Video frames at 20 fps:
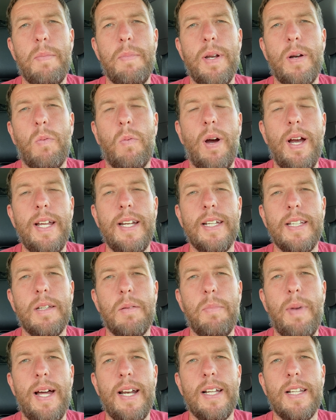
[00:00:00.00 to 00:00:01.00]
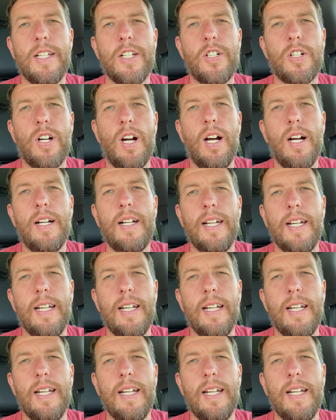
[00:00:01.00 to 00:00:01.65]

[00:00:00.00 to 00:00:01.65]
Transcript: a bit of weight in the bed of the truck,